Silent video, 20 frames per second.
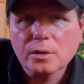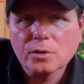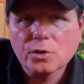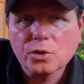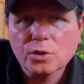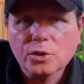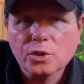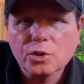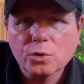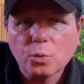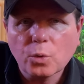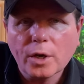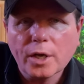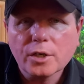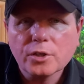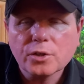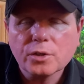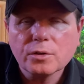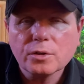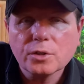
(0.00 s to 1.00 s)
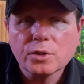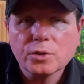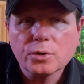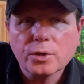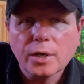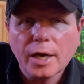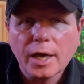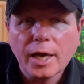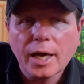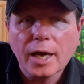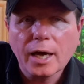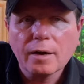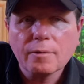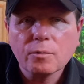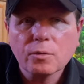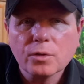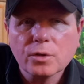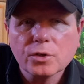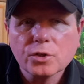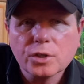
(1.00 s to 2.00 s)
situation that you
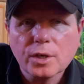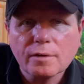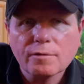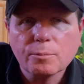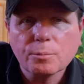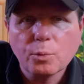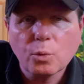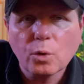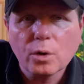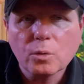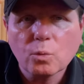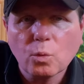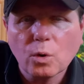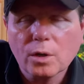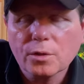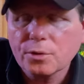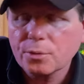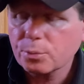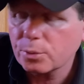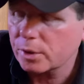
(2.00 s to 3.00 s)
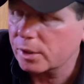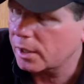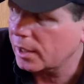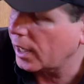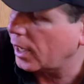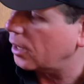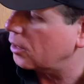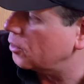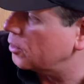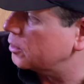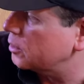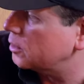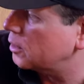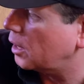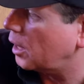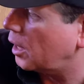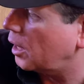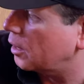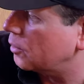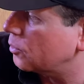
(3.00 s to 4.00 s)
have with a 7.13 gallon
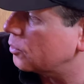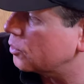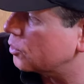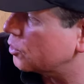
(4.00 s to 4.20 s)
tank. There's